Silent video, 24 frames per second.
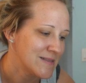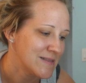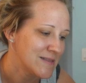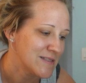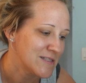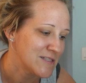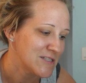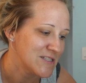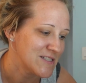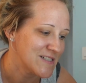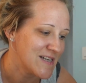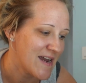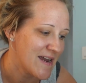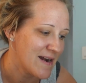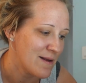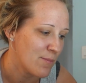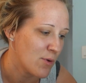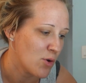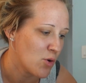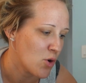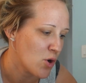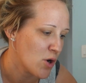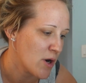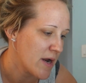It's just kind of
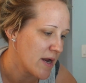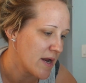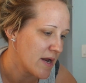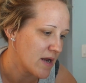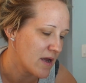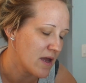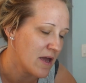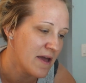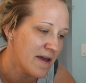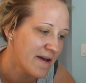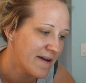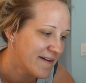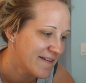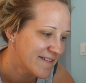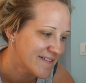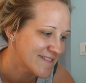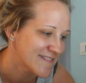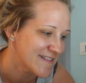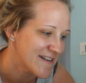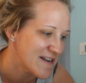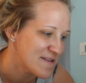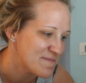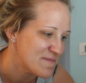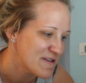boring. It's
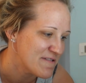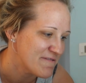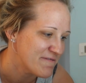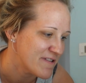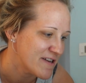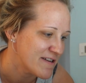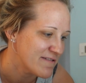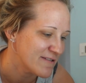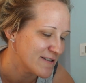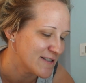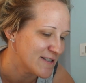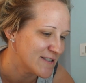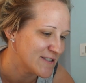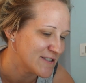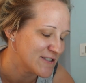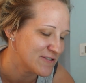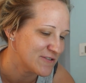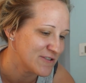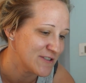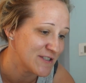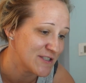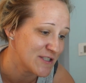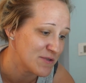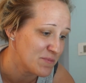not my favorite
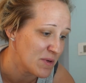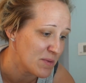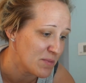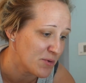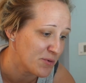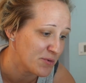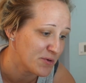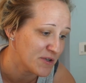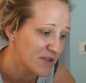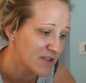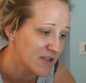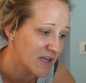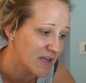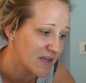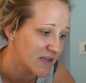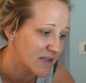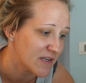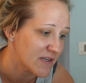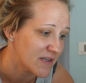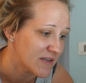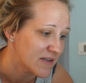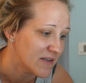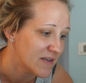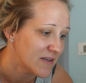history. Some people really like
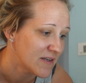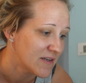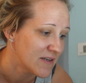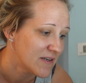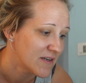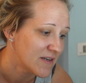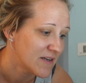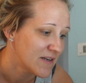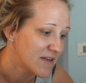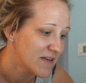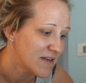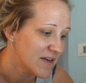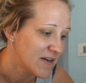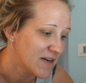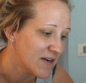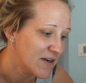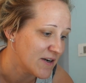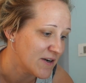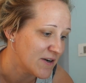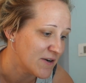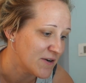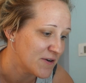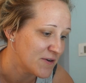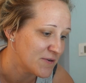it.
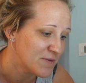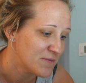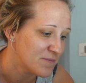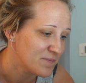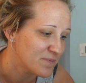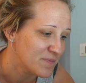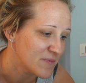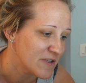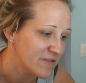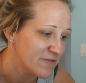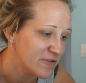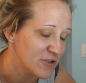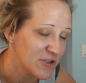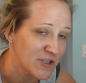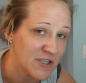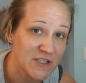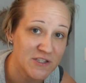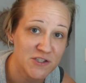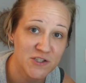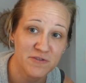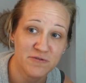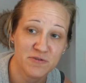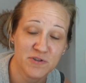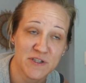If your
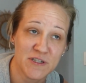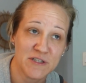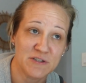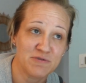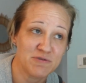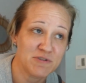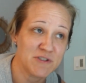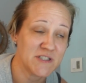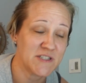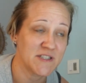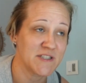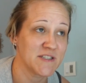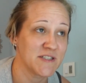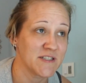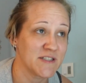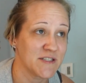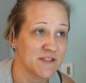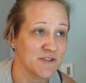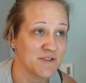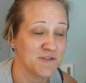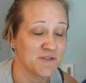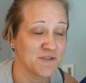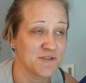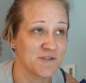kids are really interested,
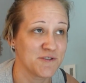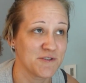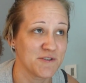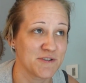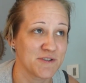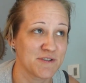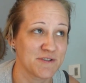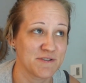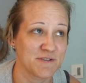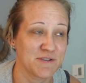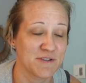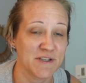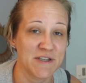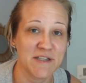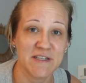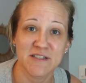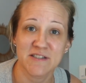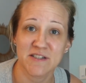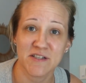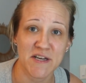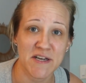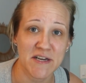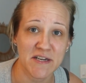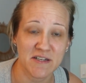or your kids
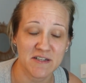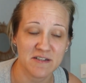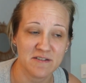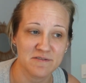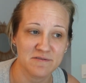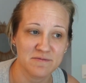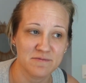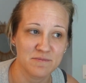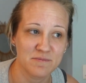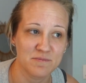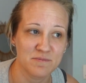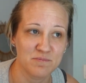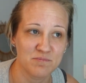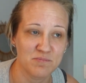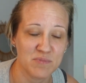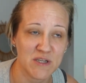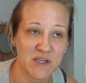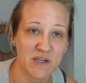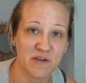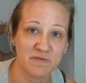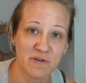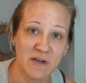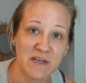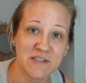like
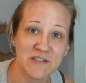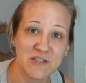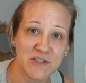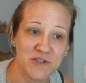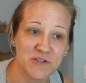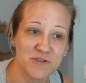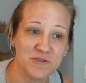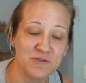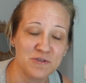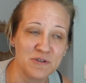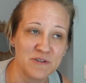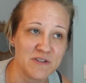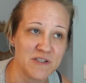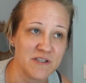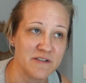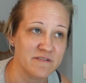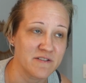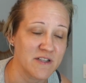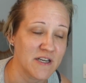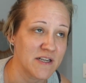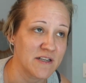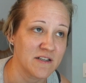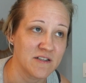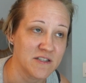being read to, and they
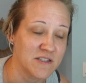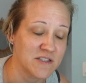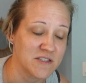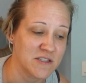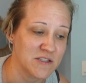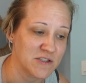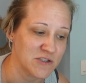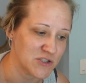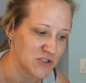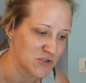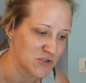like listening to